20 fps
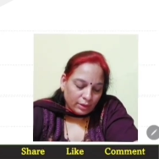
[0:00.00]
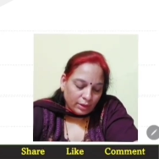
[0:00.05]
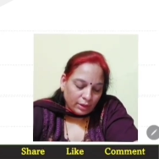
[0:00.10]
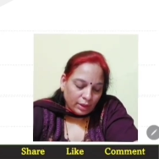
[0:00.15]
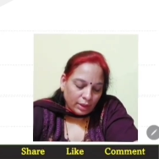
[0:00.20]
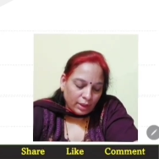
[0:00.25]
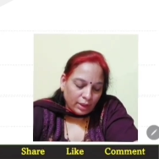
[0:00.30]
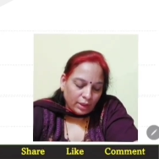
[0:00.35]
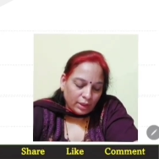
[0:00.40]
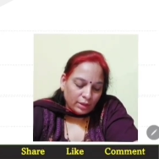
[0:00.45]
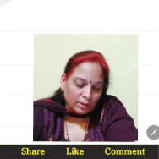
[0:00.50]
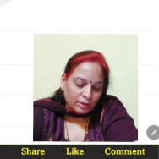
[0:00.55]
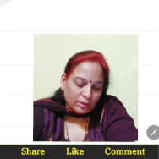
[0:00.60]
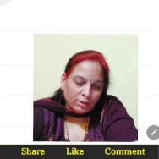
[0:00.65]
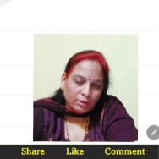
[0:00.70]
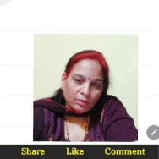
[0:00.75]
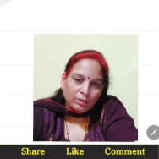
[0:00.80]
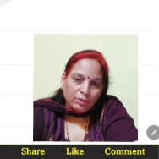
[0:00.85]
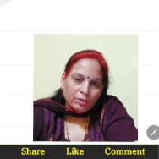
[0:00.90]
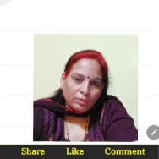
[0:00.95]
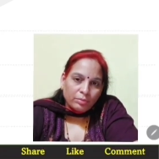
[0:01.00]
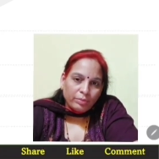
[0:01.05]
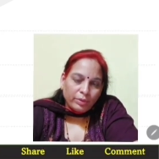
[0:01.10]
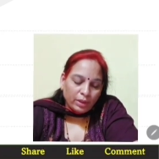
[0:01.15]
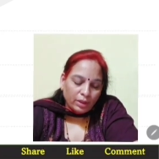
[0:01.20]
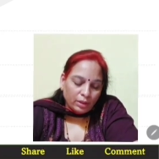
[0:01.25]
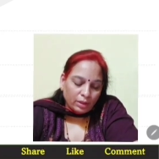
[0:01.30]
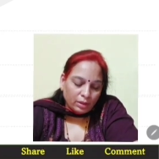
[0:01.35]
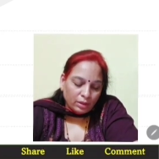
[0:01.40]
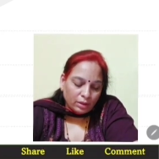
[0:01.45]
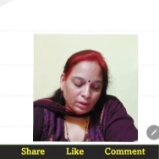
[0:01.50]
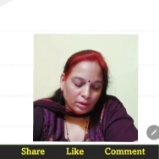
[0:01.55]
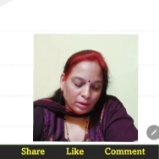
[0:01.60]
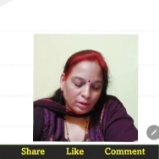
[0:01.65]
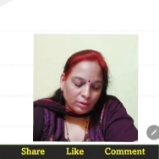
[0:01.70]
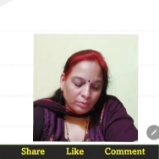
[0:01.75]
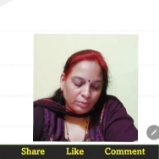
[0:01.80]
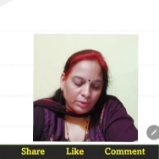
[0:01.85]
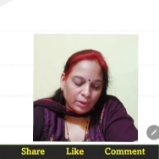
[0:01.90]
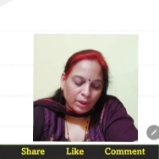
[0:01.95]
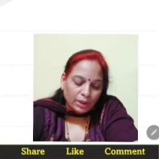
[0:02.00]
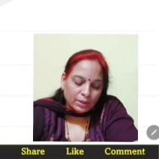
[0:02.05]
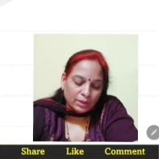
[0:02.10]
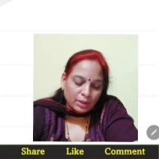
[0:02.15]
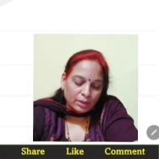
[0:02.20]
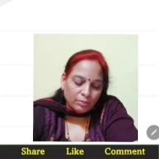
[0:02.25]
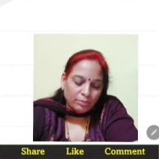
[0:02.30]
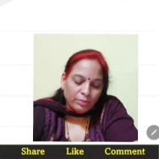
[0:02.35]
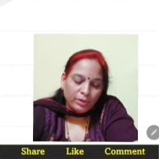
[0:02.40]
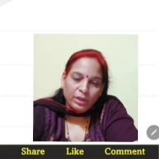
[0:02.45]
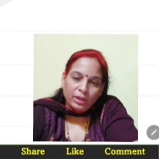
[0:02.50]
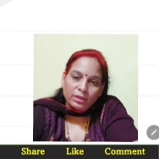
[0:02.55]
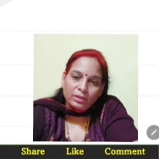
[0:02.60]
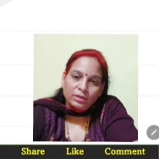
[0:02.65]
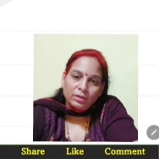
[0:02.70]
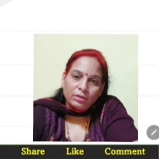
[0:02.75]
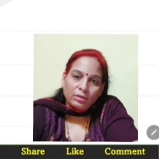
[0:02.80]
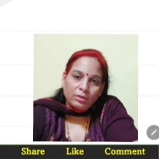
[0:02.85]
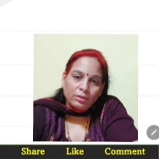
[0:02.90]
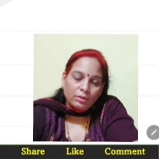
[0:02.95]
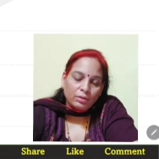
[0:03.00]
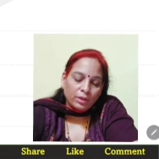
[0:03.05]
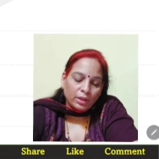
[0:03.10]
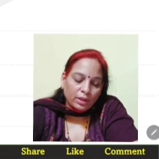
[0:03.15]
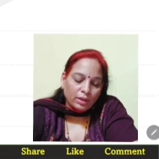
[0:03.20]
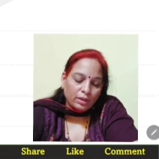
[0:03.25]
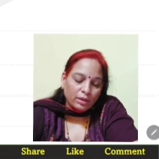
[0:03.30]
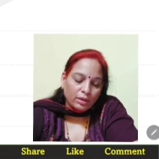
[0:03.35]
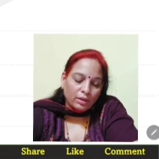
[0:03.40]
A is equal to B implies that B is equal to A.